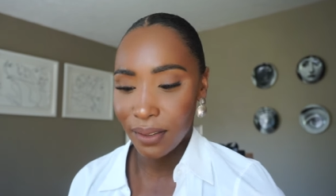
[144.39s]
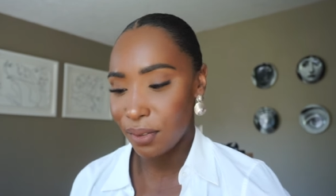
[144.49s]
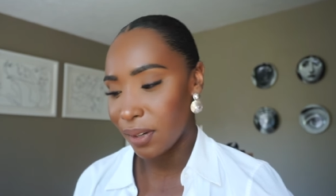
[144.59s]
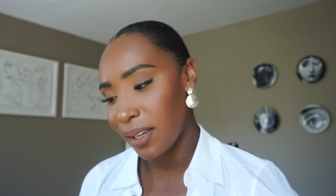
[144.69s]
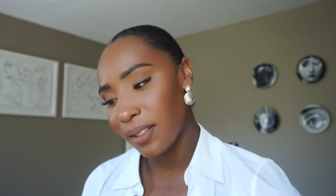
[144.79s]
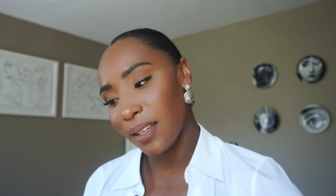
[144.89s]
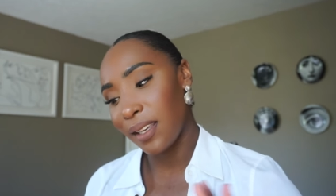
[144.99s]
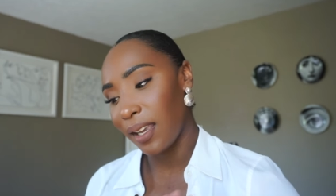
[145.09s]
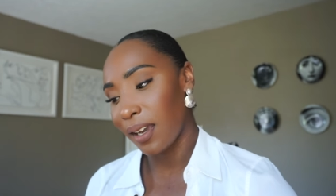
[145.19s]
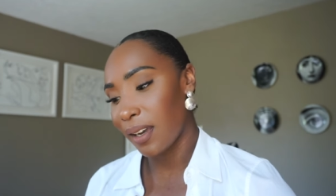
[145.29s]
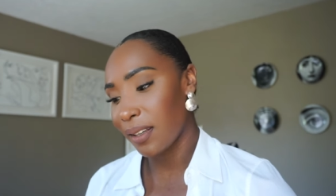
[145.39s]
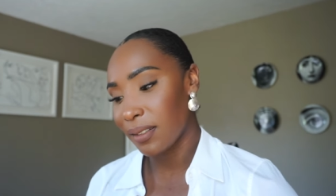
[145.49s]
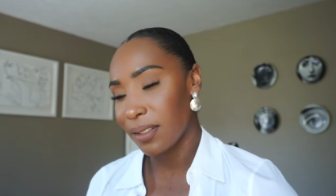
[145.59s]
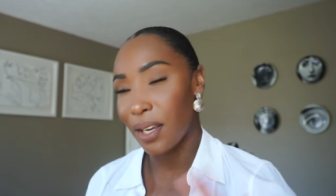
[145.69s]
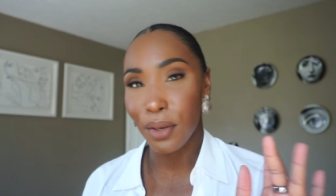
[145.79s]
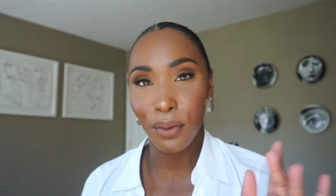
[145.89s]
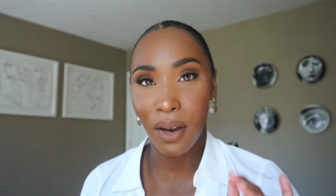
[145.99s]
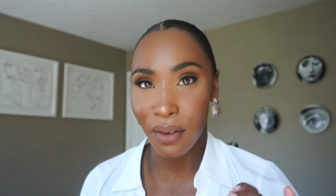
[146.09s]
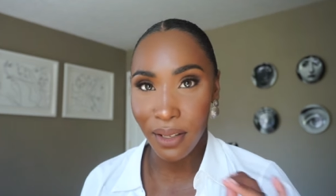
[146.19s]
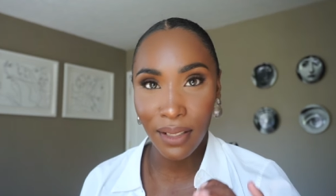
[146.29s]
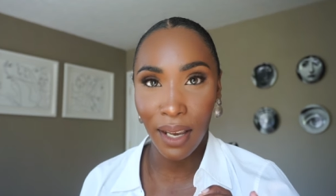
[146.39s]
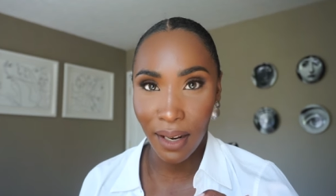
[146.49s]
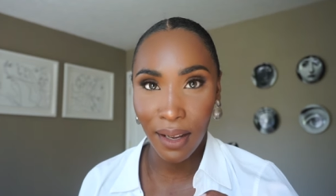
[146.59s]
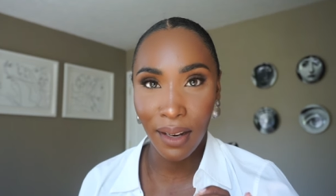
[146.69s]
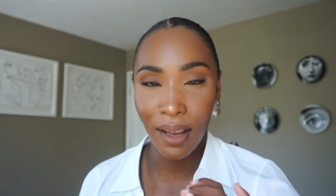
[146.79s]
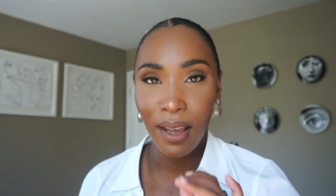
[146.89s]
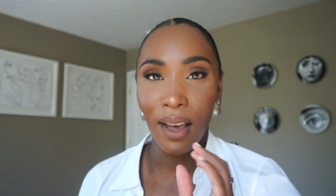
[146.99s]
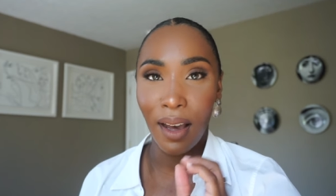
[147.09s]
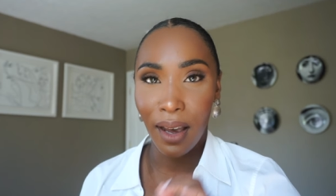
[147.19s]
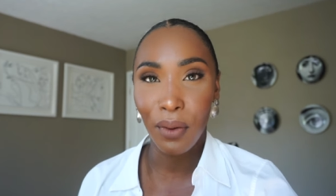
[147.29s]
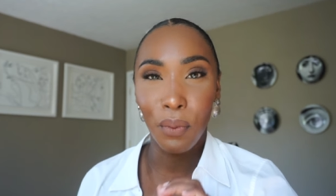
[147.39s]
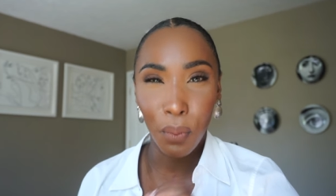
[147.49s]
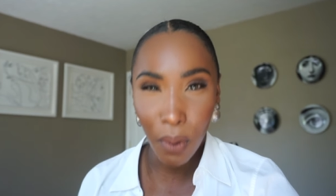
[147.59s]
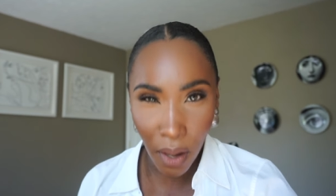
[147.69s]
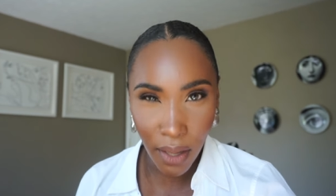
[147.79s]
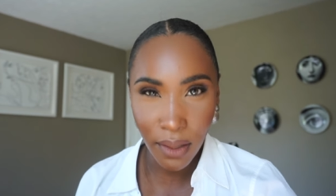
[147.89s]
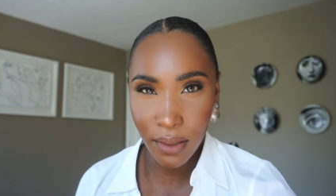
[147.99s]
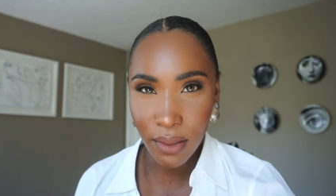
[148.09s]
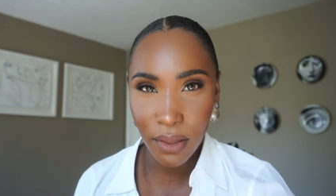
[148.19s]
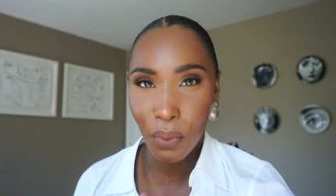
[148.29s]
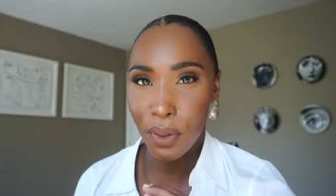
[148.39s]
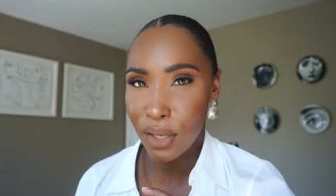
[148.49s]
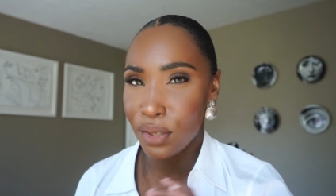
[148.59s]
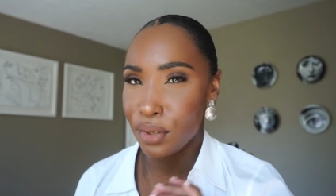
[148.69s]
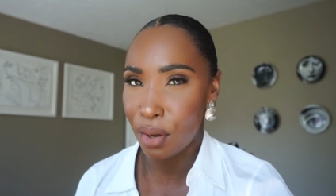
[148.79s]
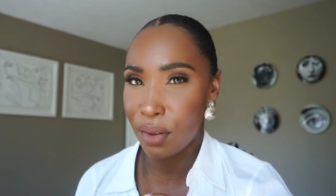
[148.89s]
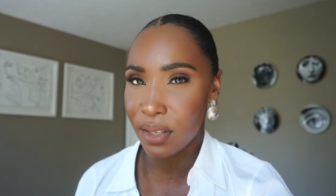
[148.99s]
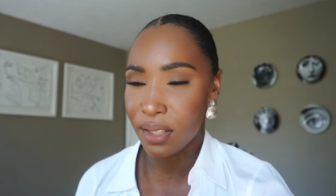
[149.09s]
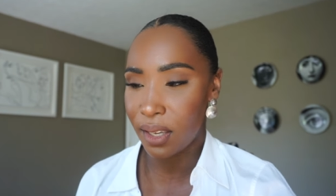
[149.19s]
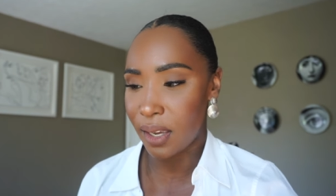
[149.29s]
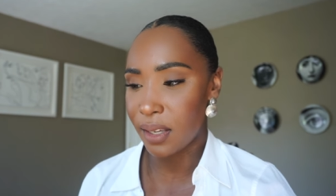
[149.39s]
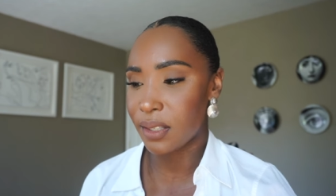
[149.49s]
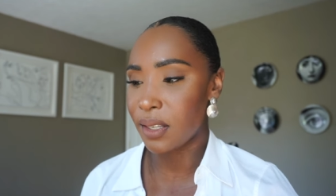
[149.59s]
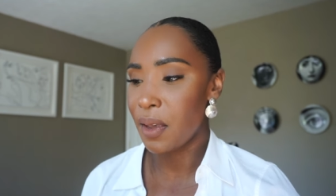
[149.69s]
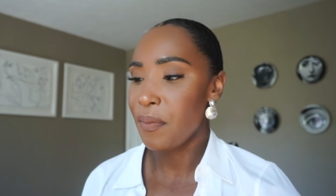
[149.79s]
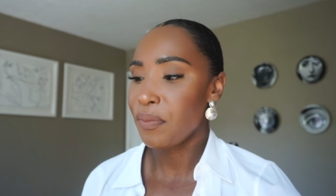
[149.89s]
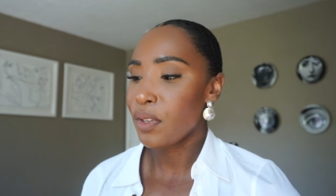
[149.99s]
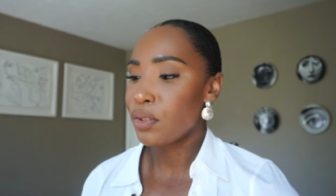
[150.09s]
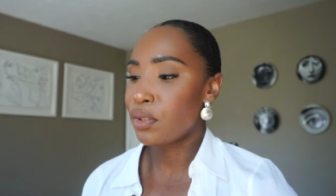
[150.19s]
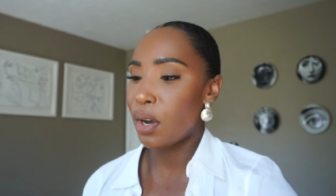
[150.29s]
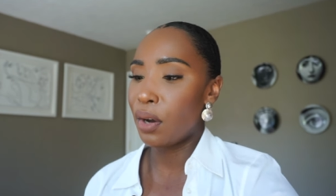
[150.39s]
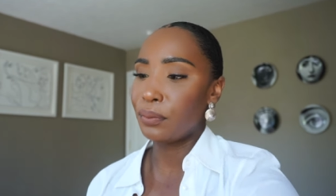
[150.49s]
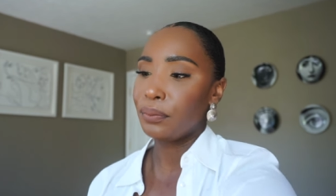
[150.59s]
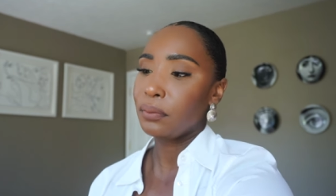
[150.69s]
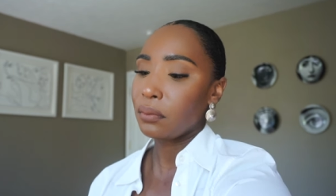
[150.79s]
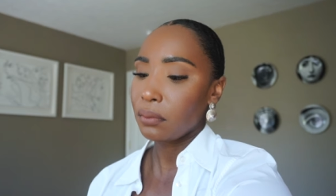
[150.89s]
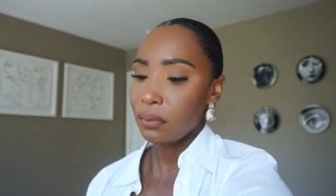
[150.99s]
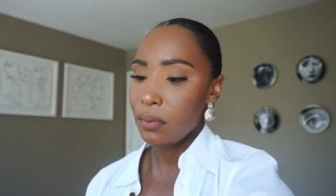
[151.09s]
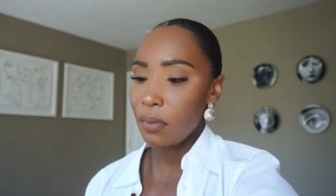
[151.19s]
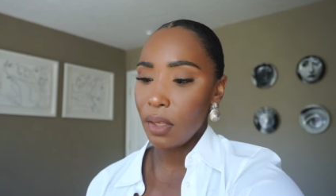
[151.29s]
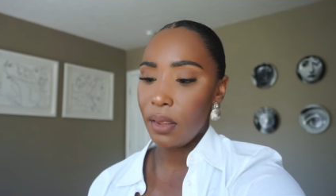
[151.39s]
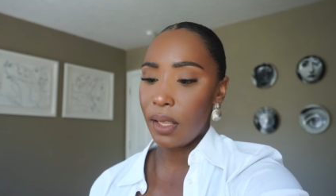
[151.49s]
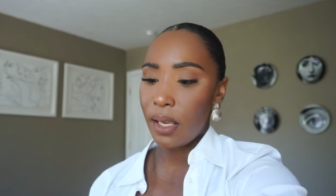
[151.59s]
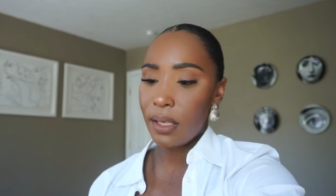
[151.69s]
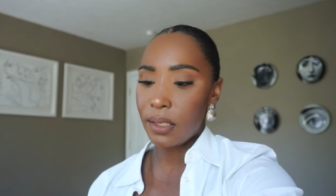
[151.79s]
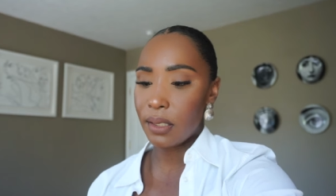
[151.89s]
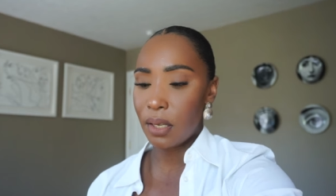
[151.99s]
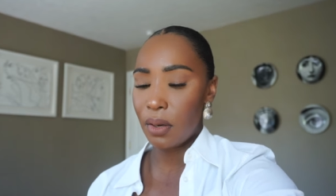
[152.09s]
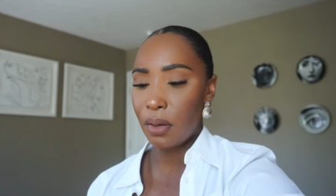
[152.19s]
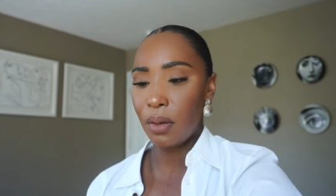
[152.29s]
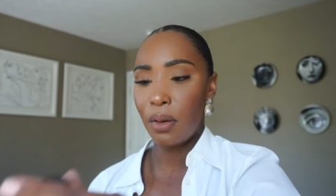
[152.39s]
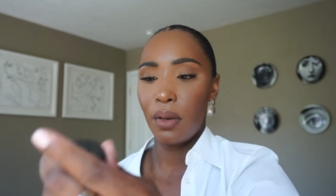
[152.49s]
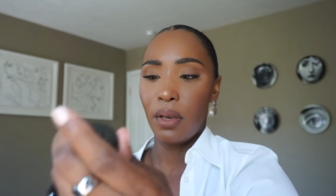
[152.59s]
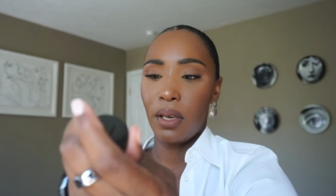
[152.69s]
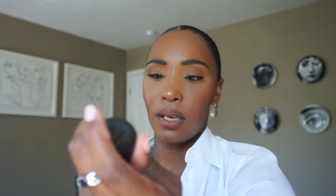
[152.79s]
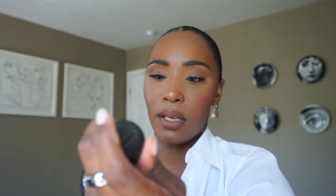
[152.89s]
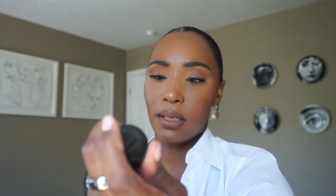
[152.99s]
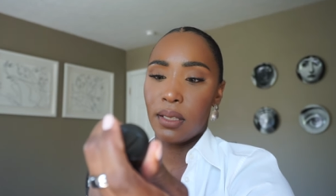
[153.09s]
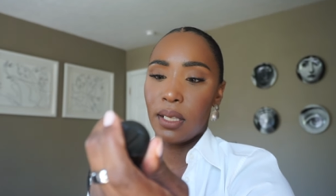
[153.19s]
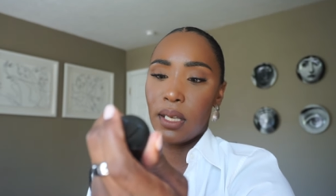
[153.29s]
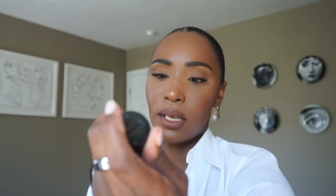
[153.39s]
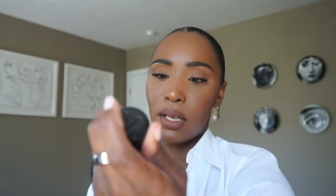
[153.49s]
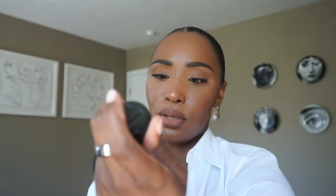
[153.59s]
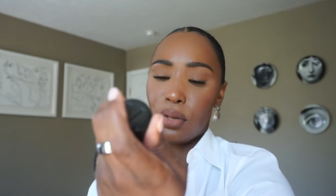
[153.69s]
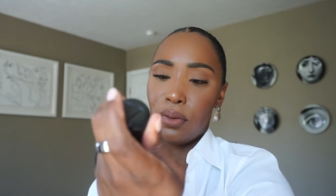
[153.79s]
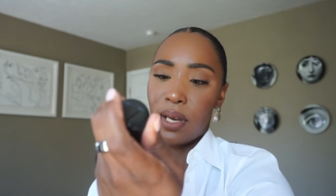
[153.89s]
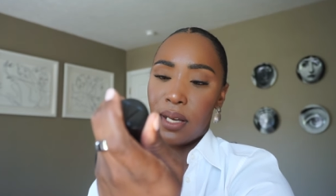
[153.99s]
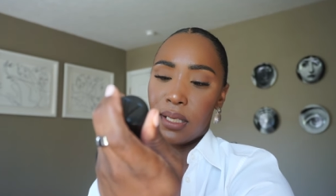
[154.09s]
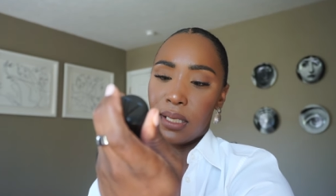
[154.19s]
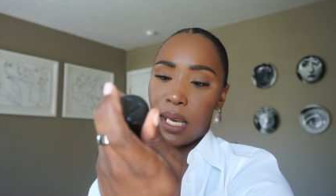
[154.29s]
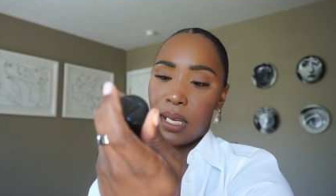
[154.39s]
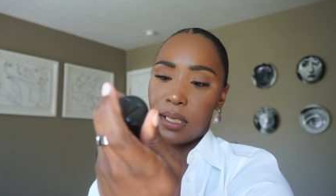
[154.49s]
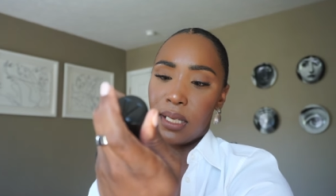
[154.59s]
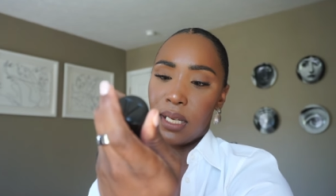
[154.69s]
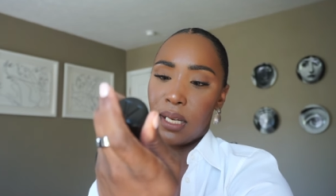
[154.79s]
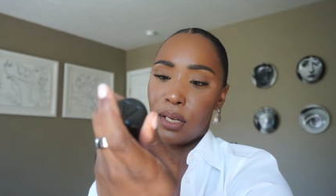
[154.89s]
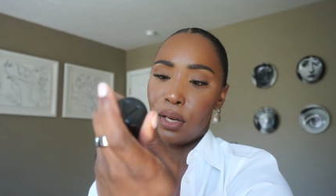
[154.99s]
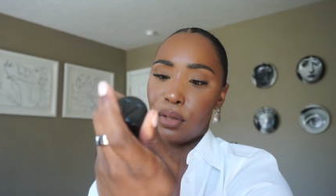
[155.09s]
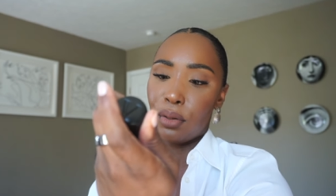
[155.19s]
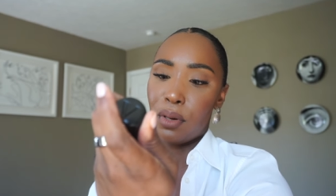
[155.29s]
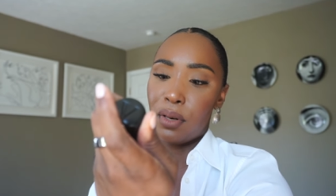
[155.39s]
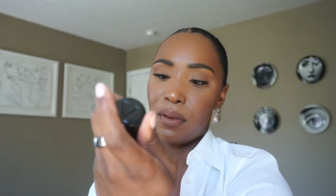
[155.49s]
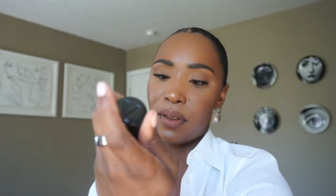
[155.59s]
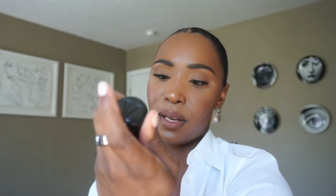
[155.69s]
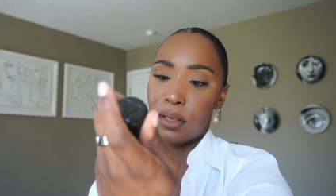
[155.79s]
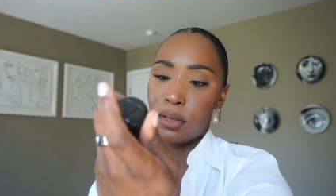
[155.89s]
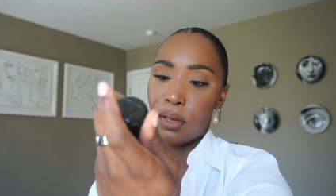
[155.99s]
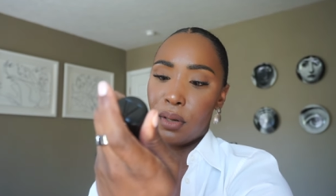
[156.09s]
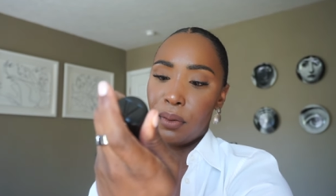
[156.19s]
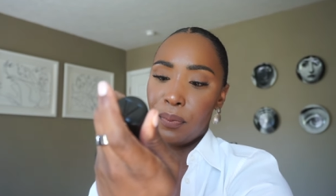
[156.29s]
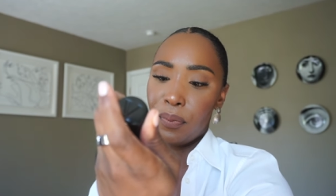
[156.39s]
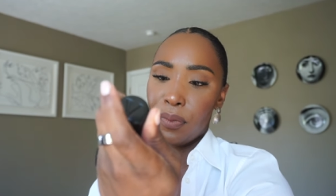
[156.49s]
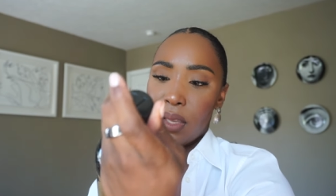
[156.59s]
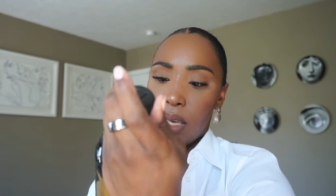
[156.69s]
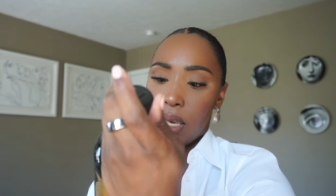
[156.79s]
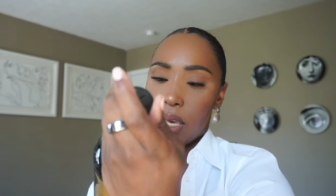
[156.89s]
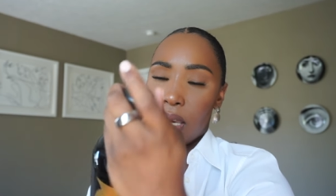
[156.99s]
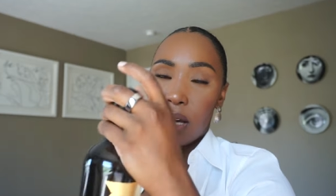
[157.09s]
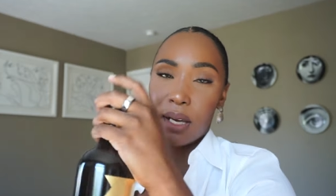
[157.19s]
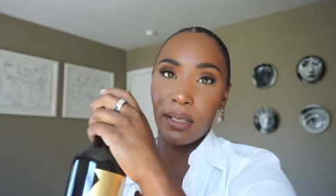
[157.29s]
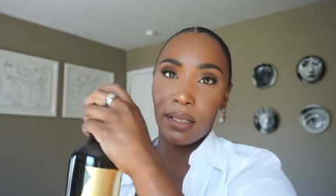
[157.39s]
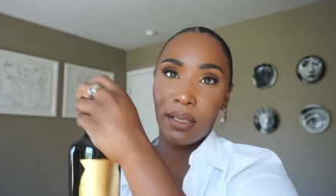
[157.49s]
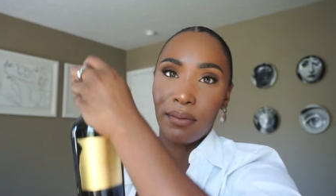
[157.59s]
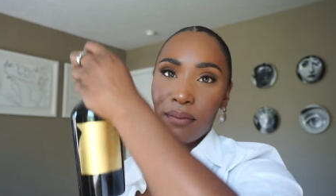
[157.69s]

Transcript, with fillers: You guys, I can't tell you how excited I was when I saw this case. So this is the 2018 Dorona Veneto and